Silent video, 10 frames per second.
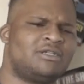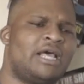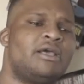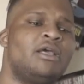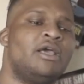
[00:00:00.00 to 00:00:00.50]
he
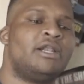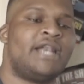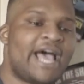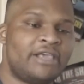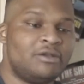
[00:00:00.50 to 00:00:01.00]
was like,
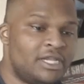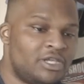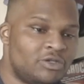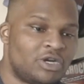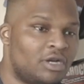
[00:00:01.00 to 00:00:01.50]
now you
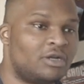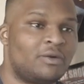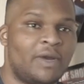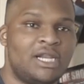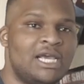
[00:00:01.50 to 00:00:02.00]
you turn on
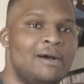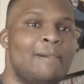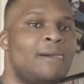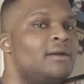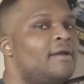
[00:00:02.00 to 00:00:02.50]
the
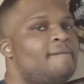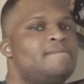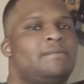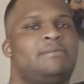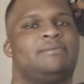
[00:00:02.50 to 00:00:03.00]
radio and we got auto